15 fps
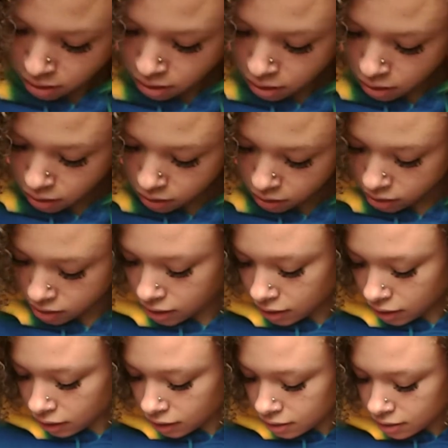on
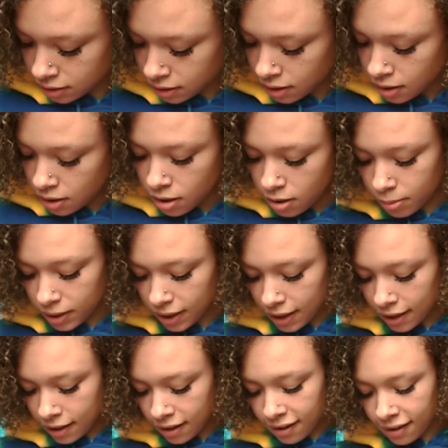this, but
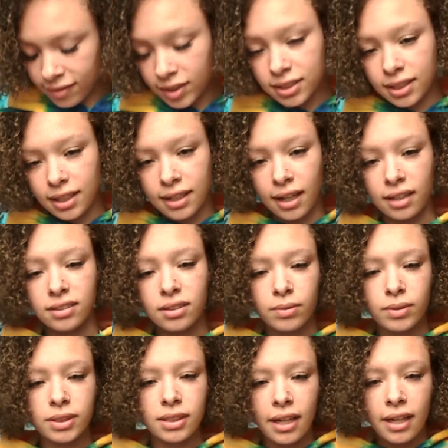yeah, obviously Nectar
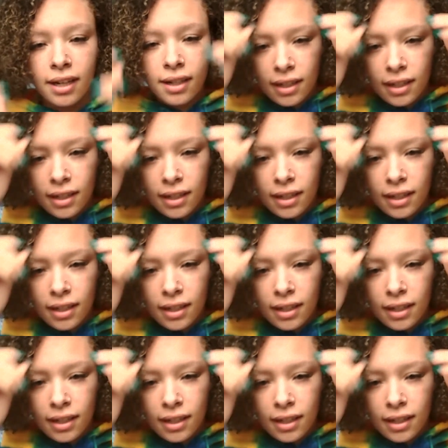was there.